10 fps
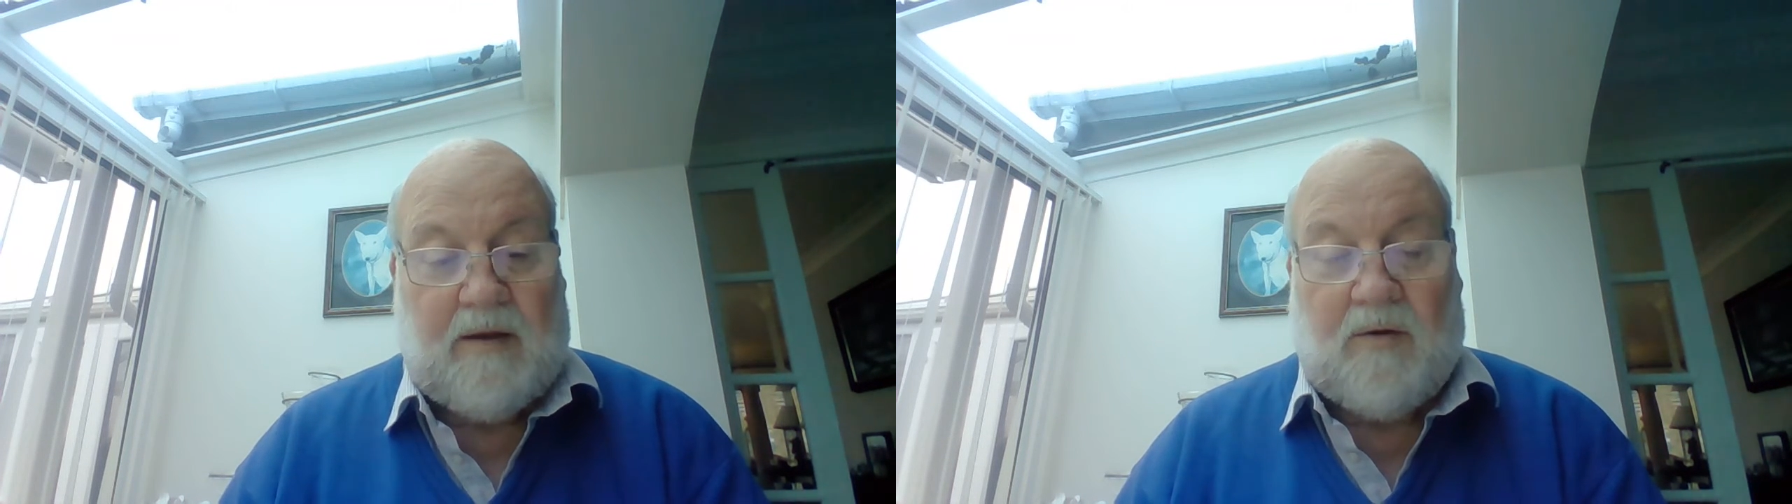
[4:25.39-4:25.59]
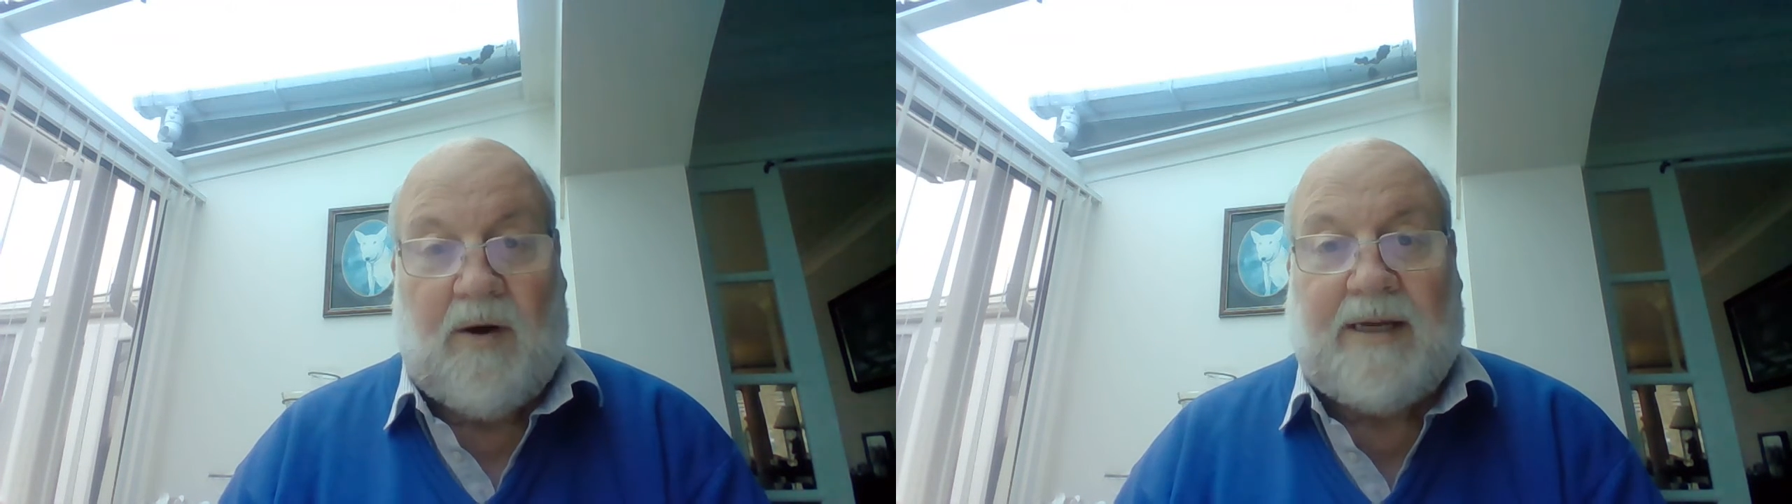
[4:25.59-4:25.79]

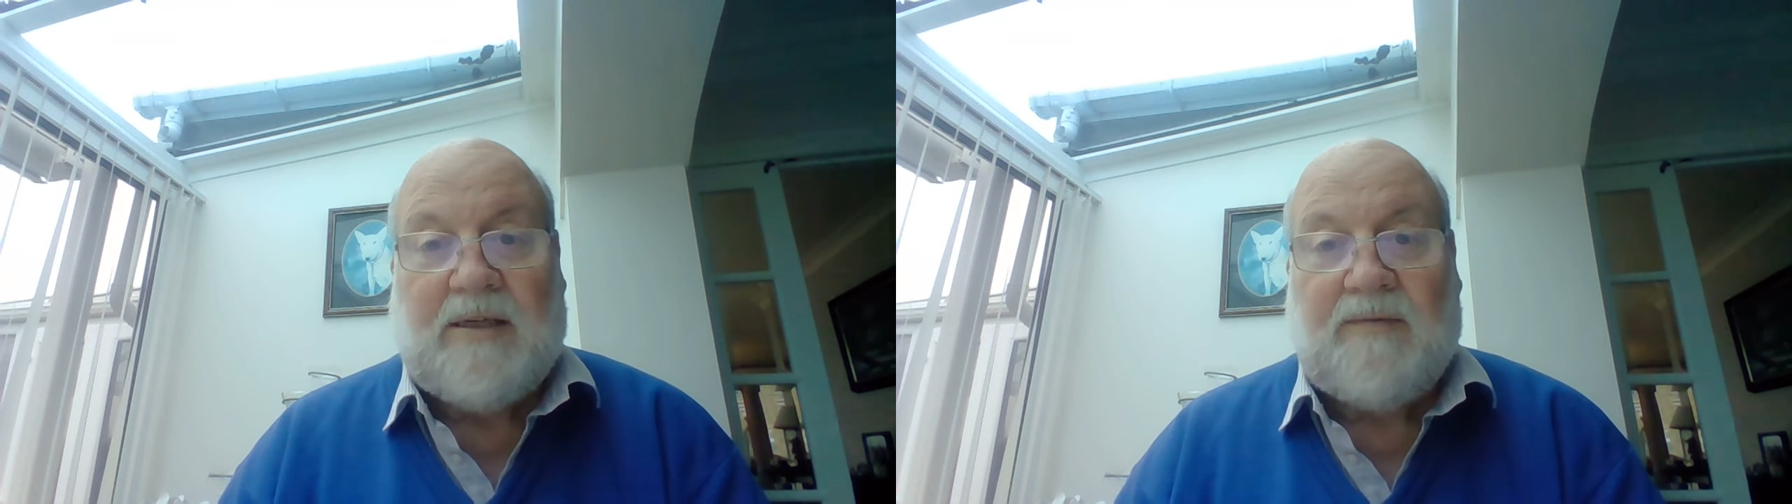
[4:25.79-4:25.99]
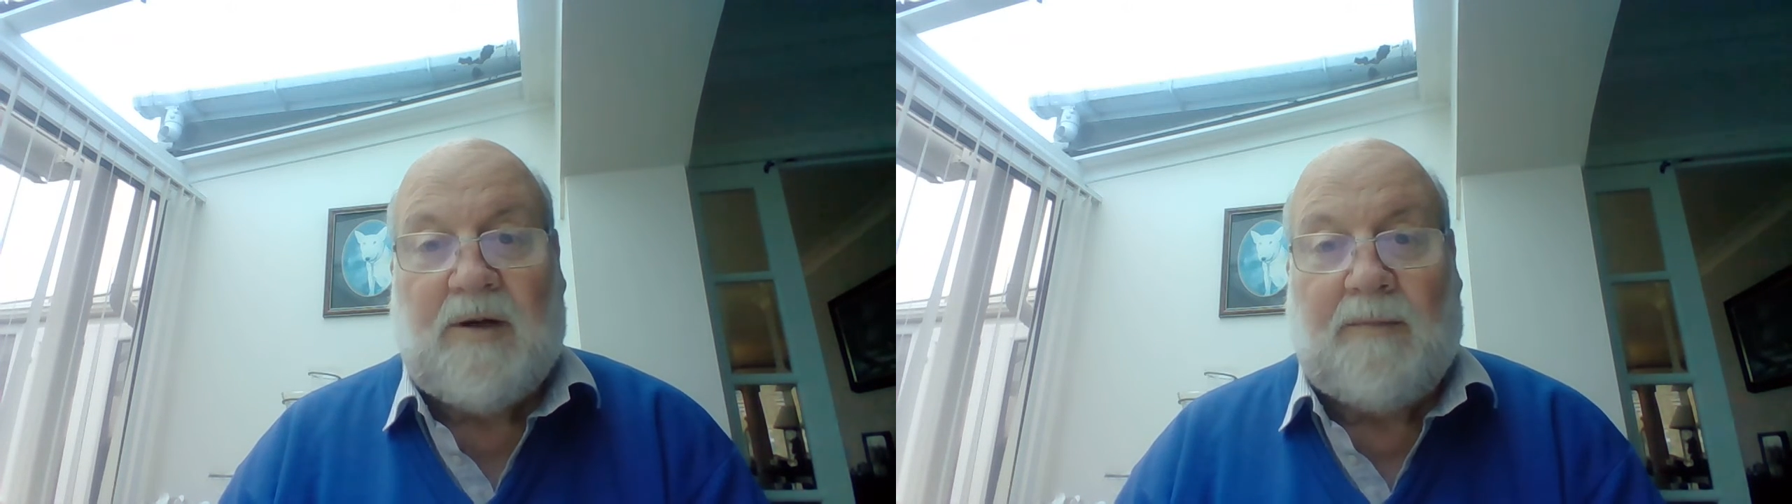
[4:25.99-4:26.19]
The range
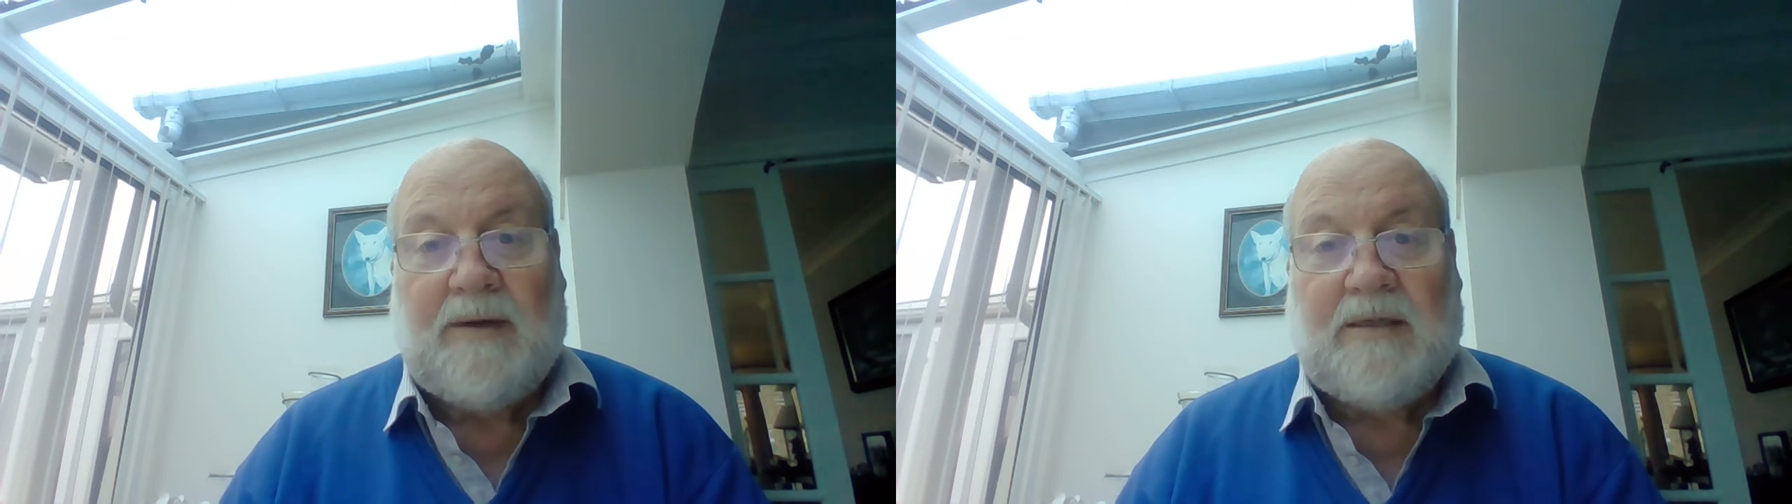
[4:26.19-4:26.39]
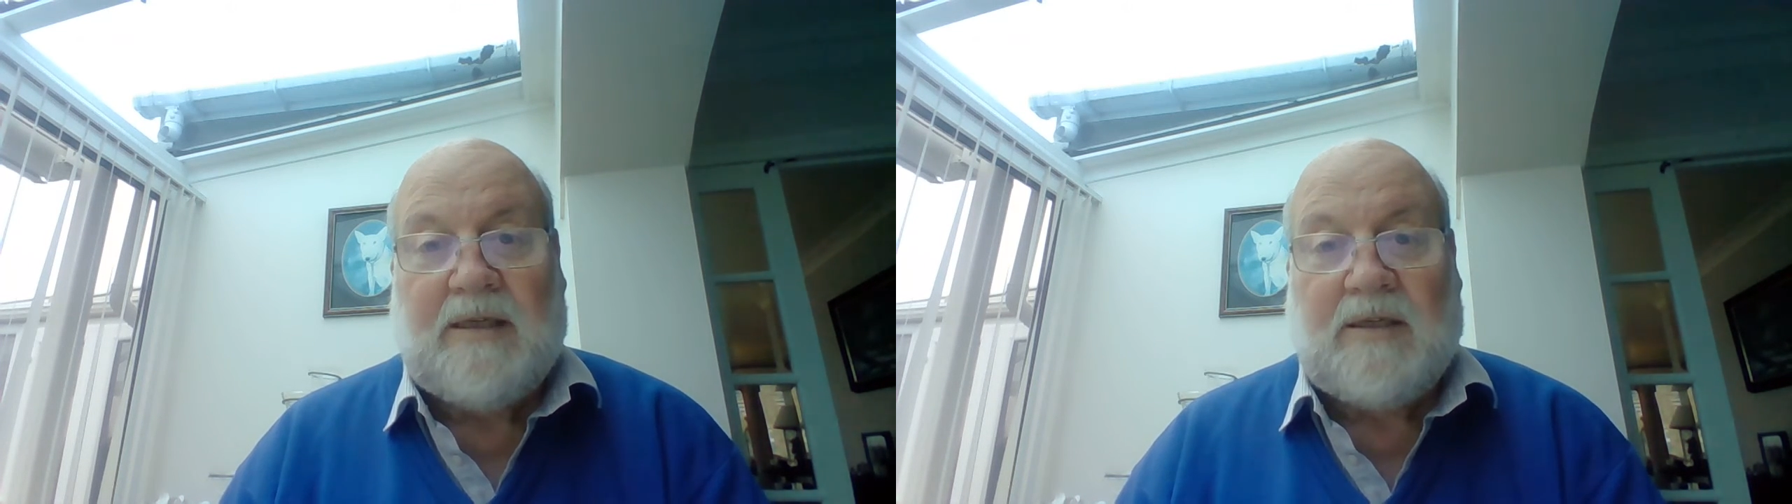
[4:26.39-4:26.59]
of
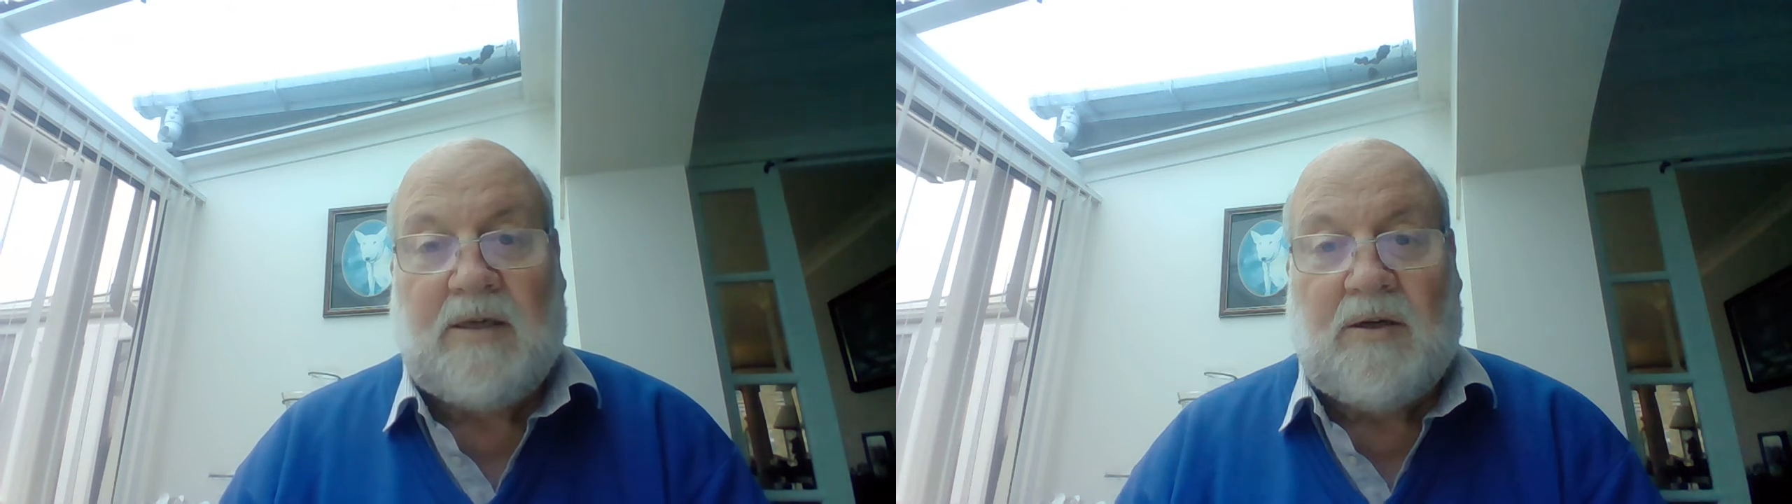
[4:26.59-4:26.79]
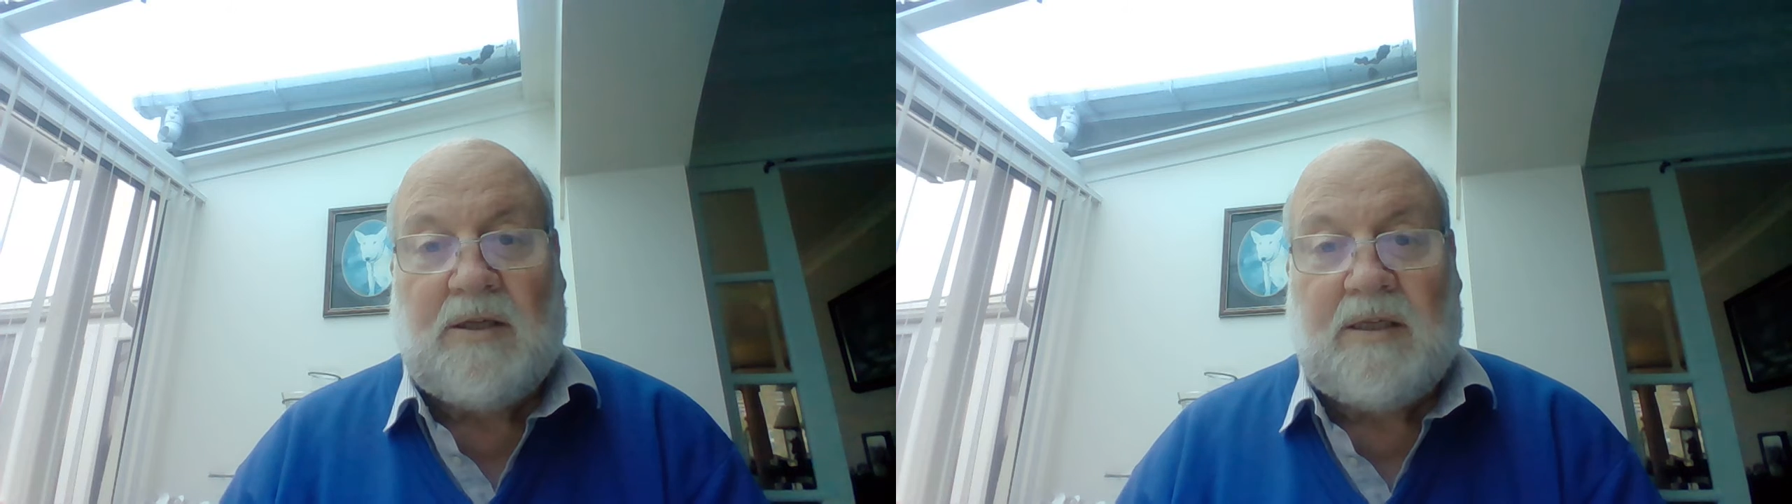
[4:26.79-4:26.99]
topics
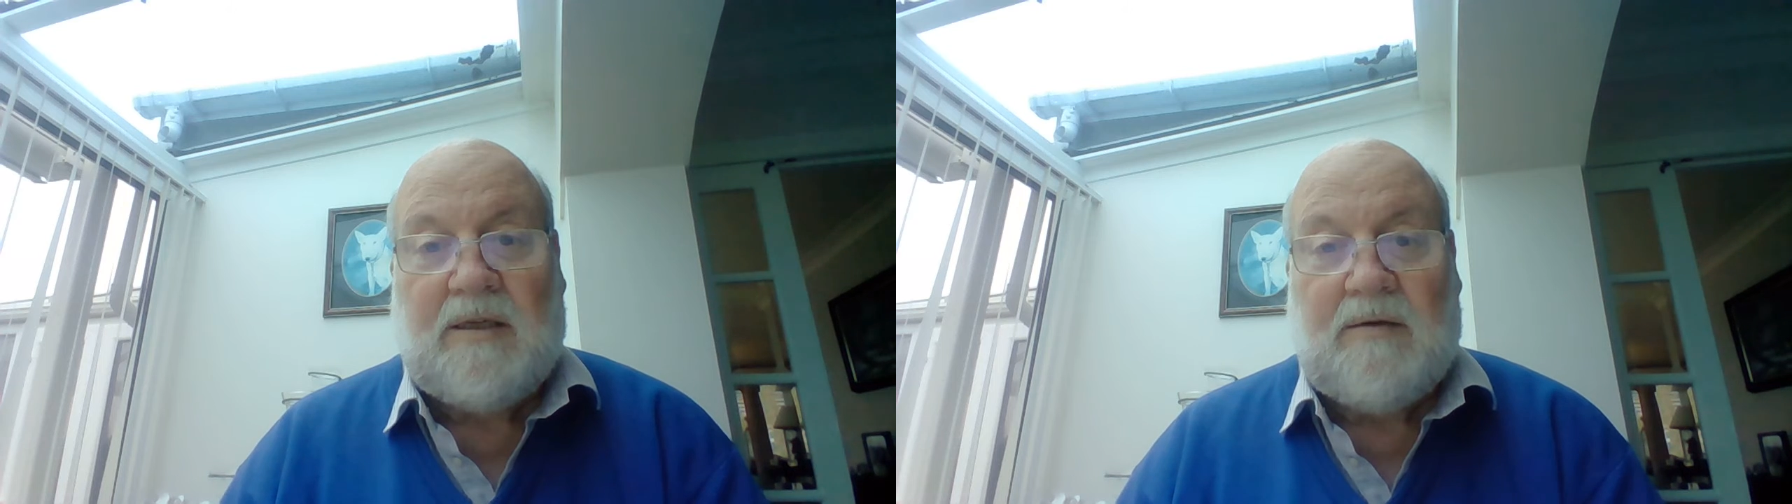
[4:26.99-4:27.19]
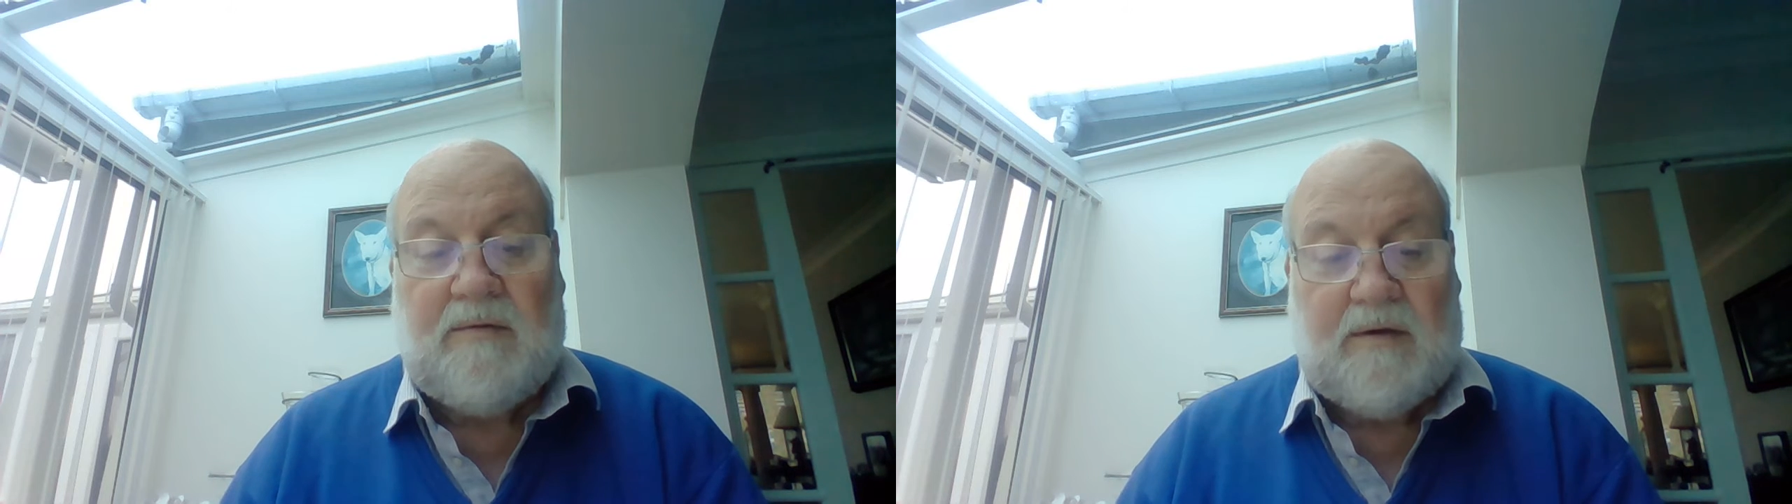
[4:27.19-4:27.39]

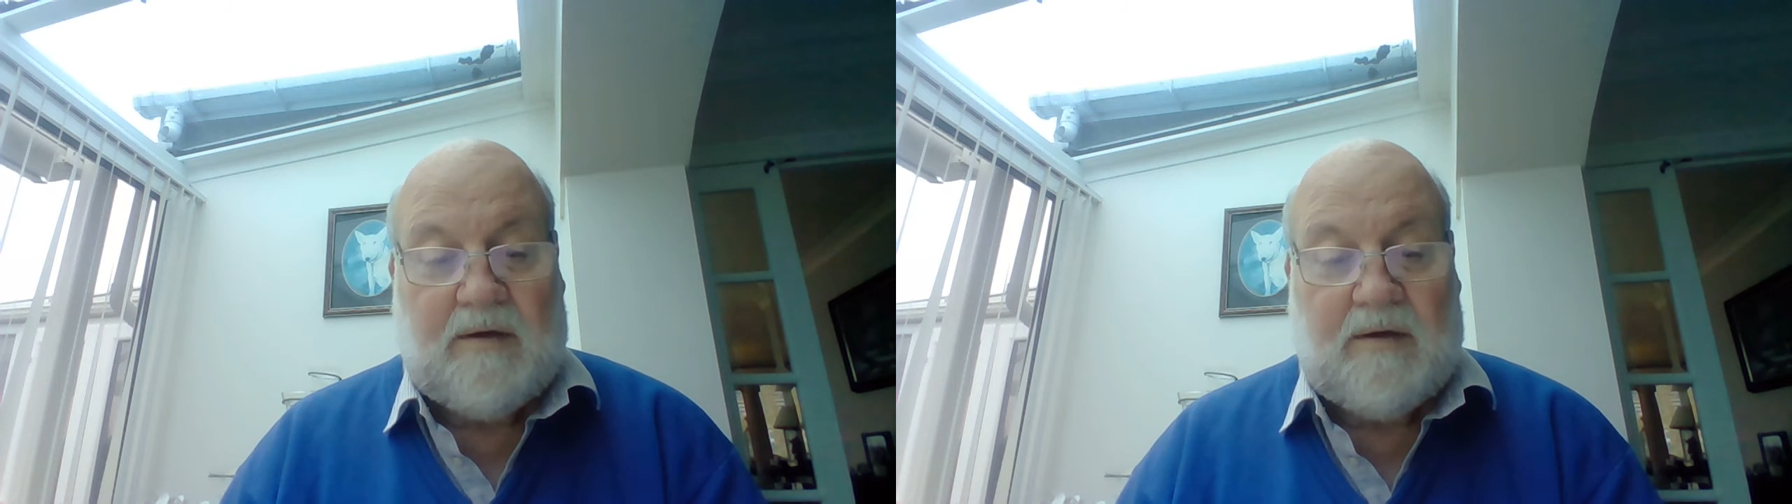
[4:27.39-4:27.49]
discussed,